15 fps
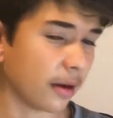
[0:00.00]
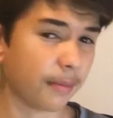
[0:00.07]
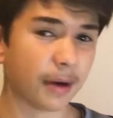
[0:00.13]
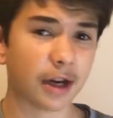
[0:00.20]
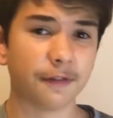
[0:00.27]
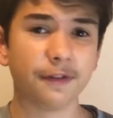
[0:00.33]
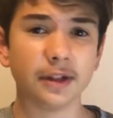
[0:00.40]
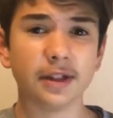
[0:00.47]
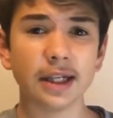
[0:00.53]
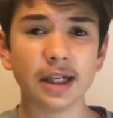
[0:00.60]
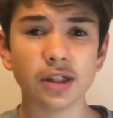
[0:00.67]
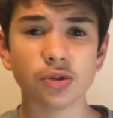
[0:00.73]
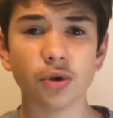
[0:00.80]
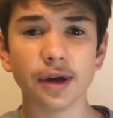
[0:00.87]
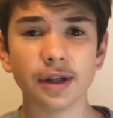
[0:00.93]
But if you did
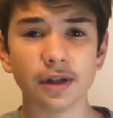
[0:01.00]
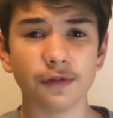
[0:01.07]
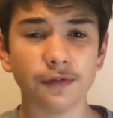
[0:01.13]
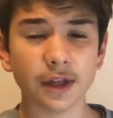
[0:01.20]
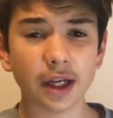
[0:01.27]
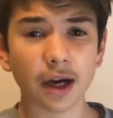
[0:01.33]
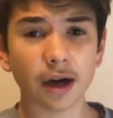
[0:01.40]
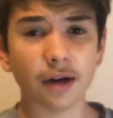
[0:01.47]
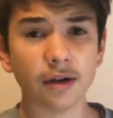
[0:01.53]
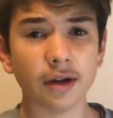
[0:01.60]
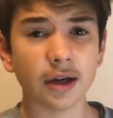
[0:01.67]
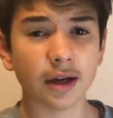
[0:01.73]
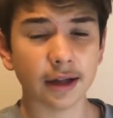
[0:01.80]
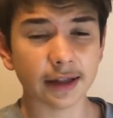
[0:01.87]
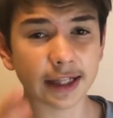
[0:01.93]
enjoy this video,
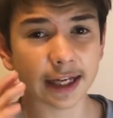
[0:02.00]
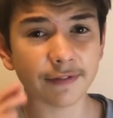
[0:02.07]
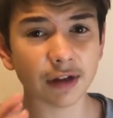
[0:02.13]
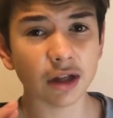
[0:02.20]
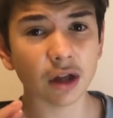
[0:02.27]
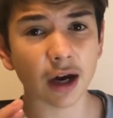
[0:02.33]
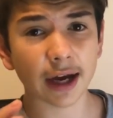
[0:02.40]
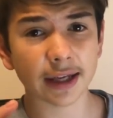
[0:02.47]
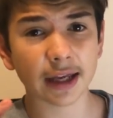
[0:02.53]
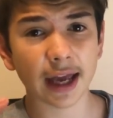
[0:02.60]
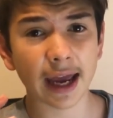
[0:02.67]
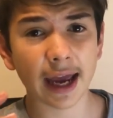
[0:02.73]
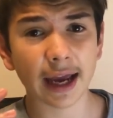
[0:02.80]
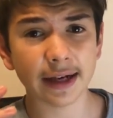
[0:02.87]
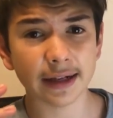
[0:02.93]
leave a like
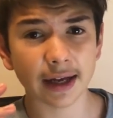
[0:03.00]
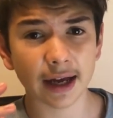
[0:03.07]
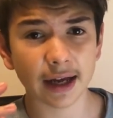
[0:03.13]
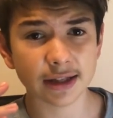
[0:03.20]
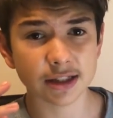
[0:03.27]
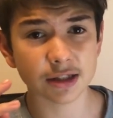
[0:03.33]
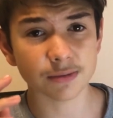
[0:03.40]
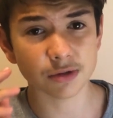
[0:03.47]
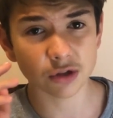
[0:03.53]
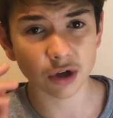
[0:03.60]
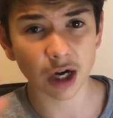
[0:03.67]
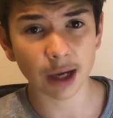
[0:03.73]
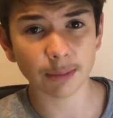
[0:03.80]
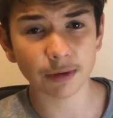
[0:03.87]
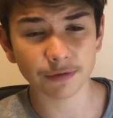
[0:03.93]
and
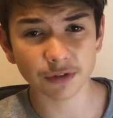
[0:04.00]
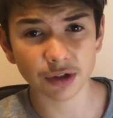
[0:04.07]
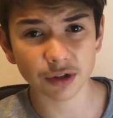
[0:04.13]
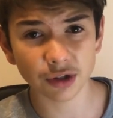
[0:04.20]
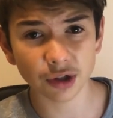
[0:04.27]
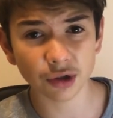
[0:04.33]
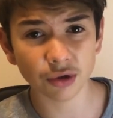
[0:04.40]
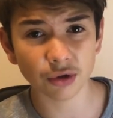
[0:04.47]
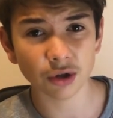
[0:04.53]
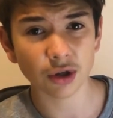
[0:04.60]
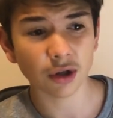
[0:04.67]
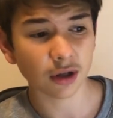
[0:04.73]
subscribe if you're new.